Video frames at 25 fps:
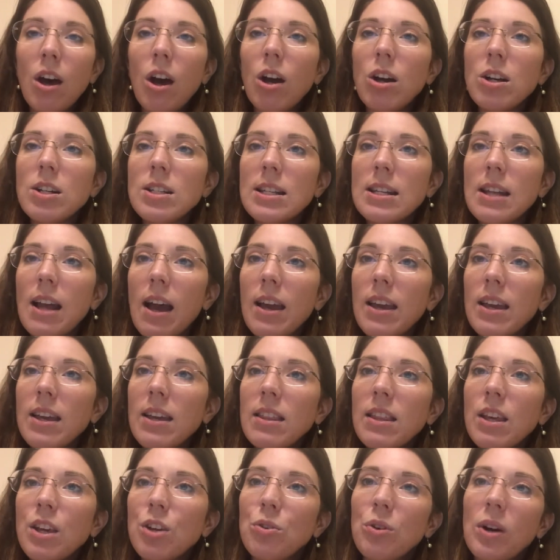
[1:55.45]
are
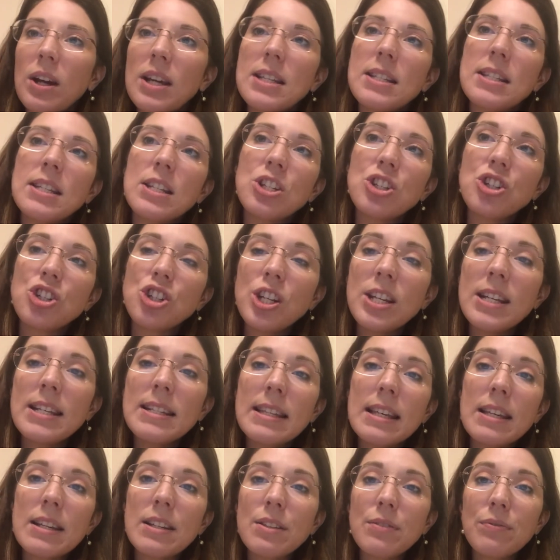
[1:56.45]
denying that Christ is
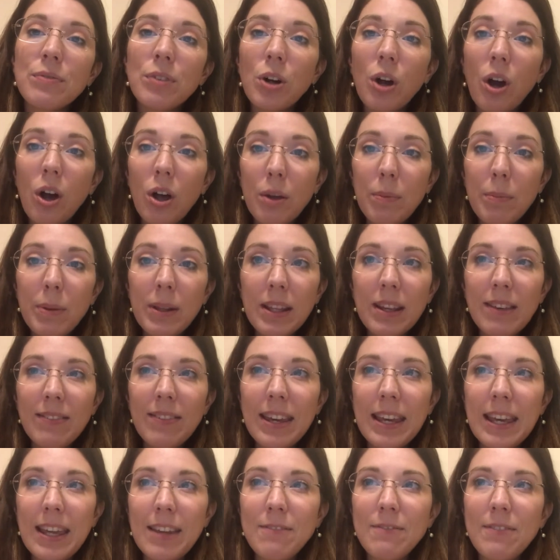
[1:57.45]
Jesus for all
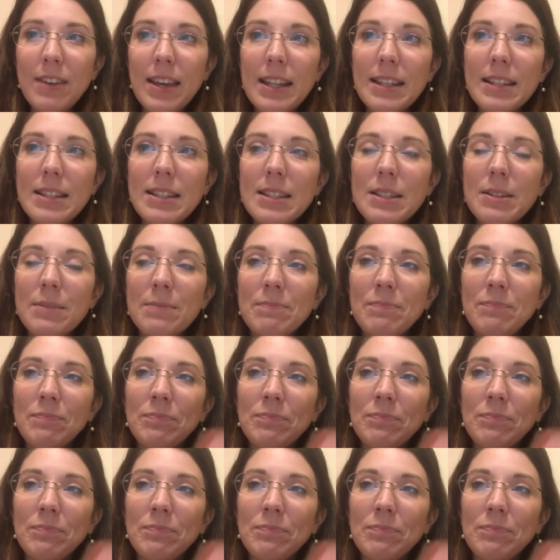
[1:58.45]
believing infants.